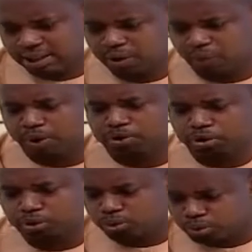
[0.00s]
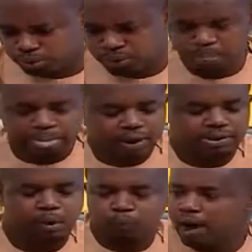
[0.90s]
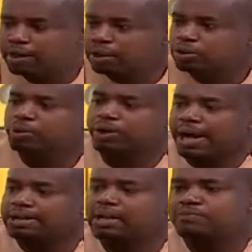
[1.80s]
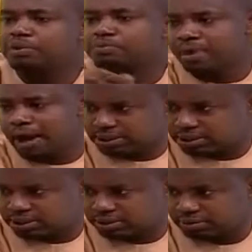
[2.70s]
what you do is that one you can even write